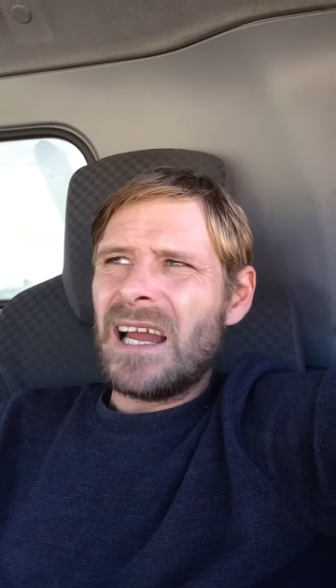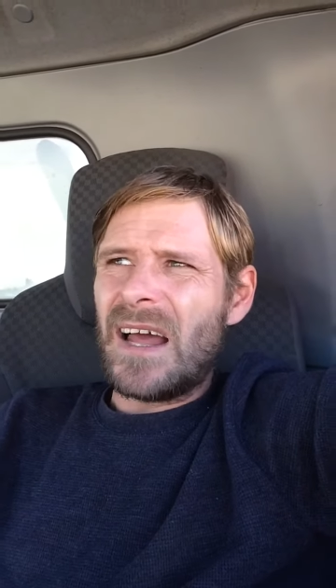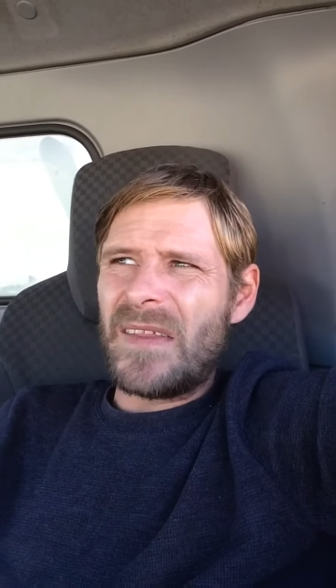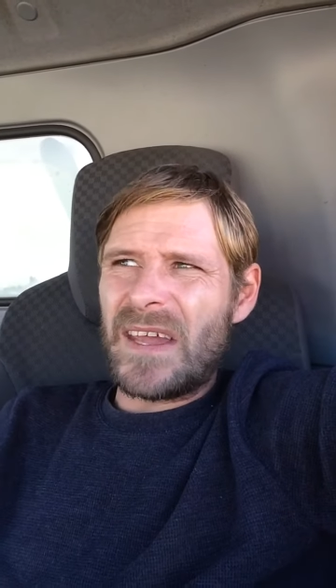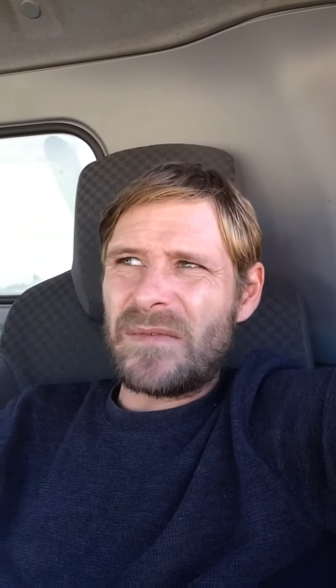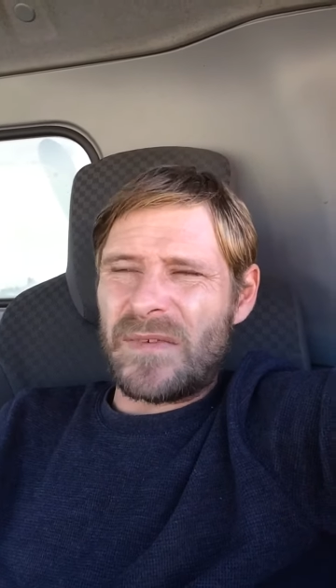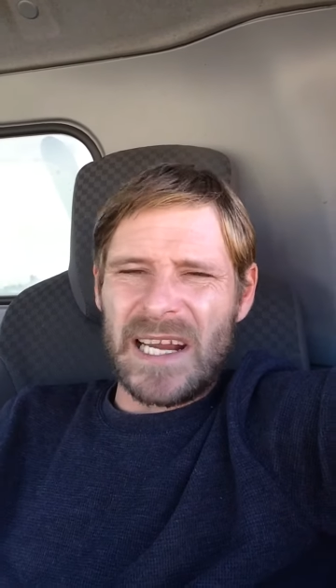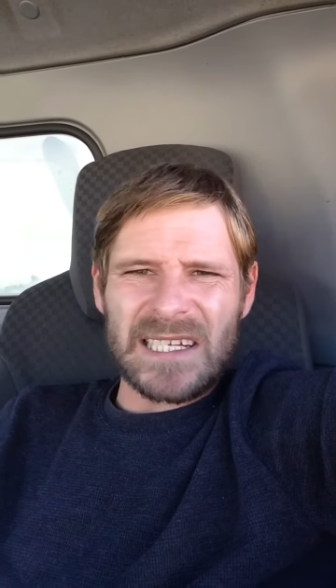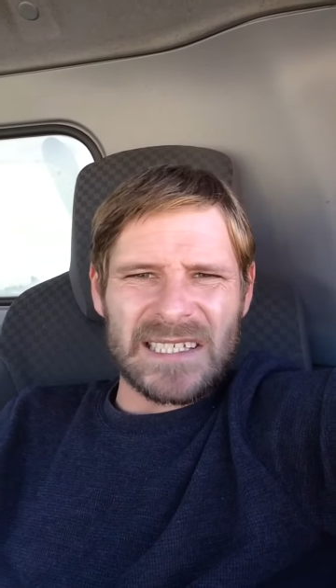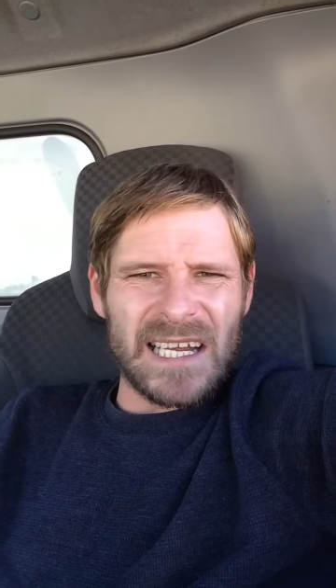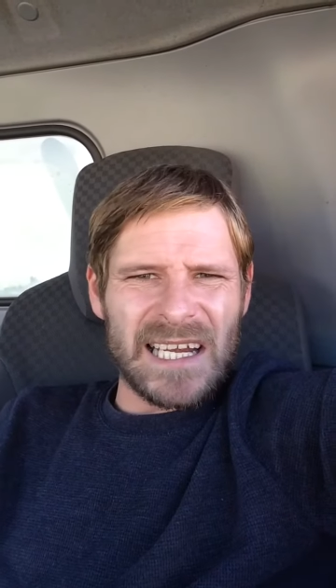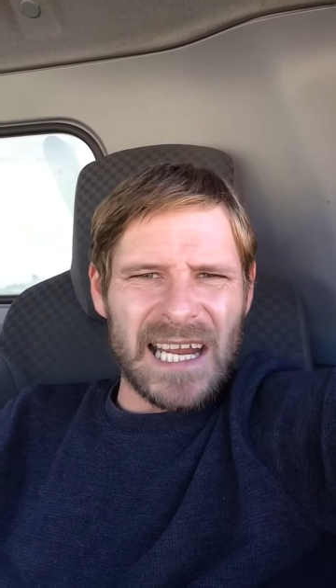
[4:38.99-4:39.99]
and they fix
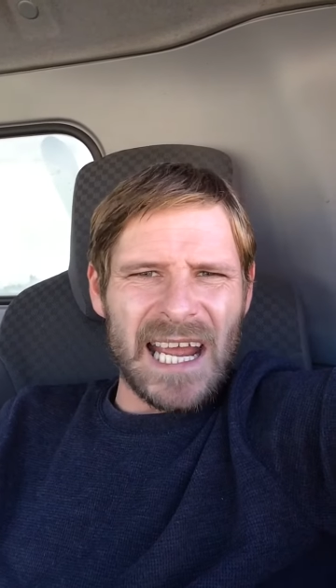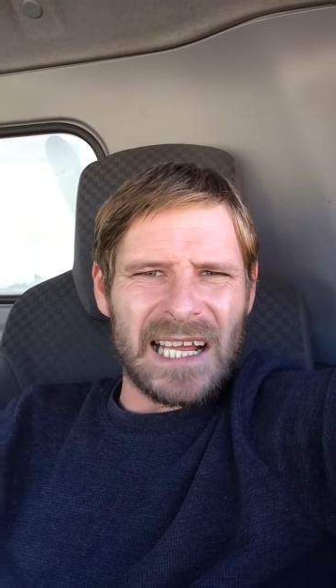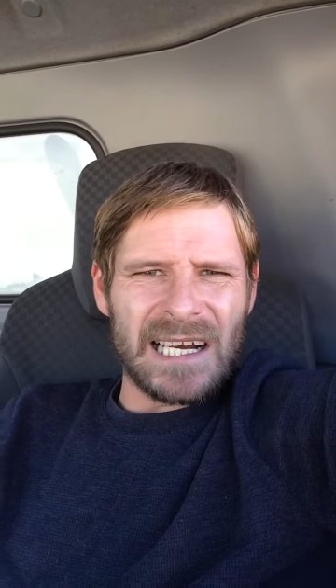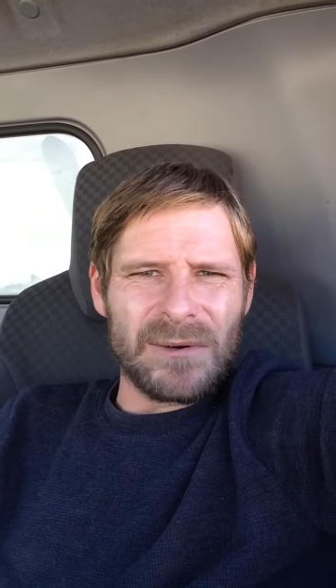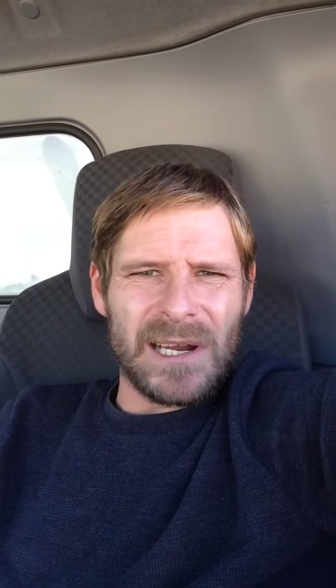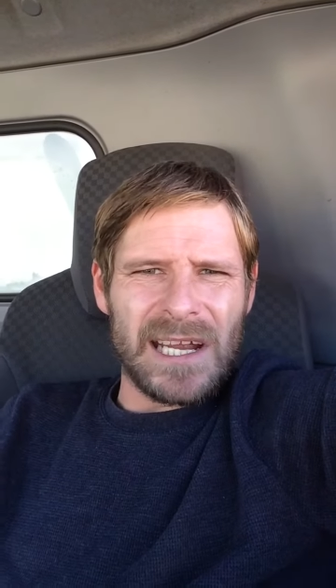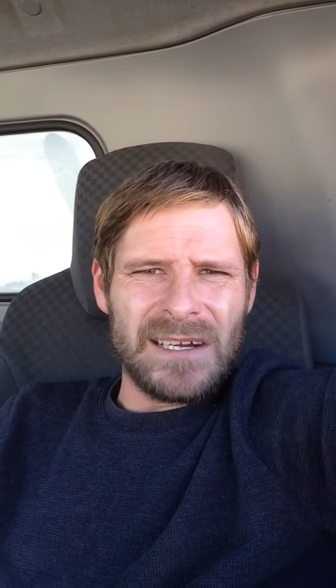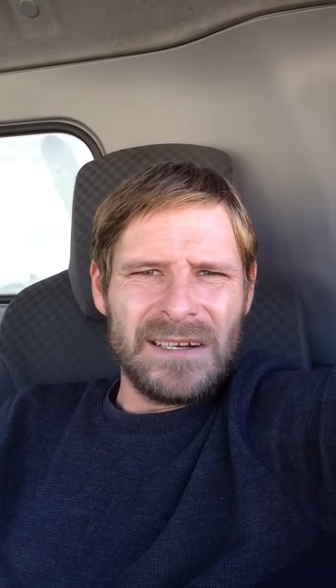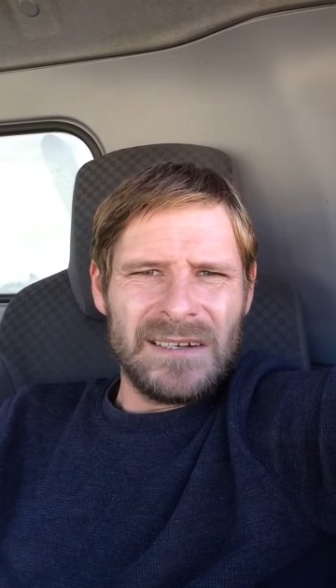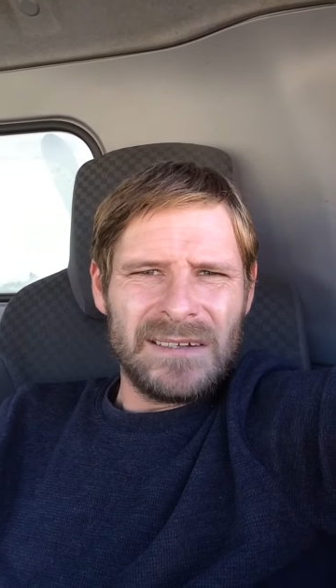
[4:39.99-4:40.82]
it and get Hillary in.